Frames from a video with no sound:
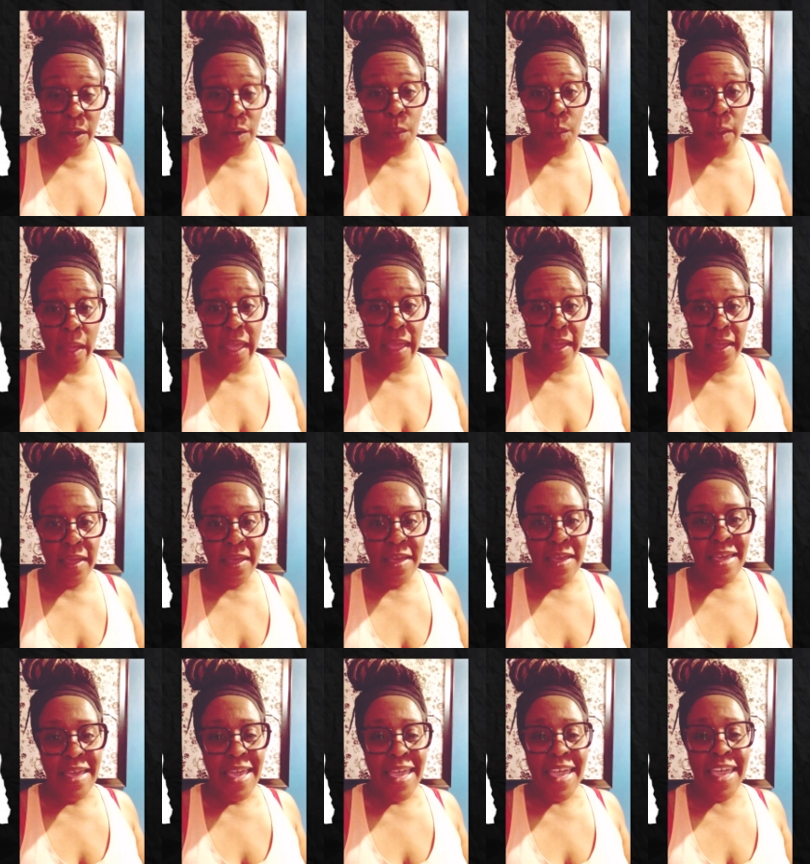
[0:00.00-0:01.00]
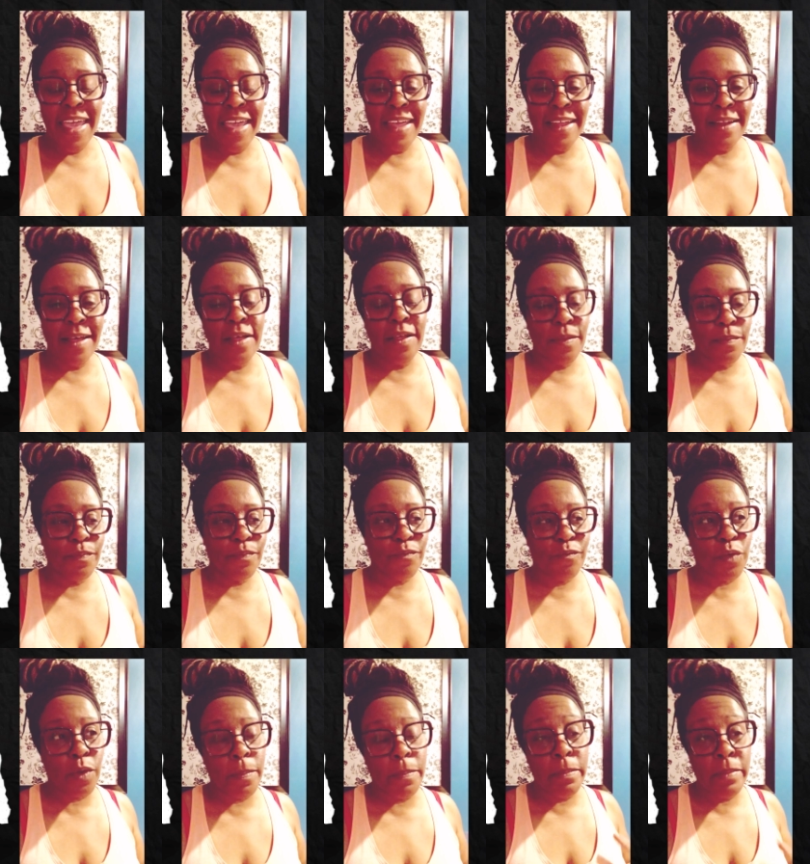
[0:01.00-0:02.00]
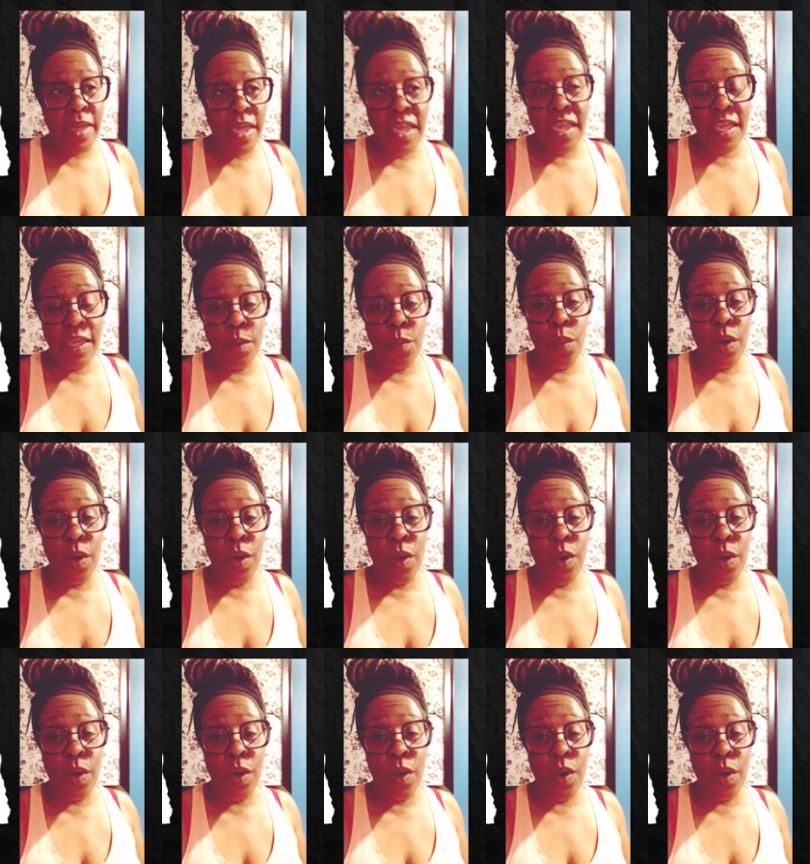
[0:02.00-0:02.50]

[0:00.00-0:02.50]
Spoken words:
away. And for me,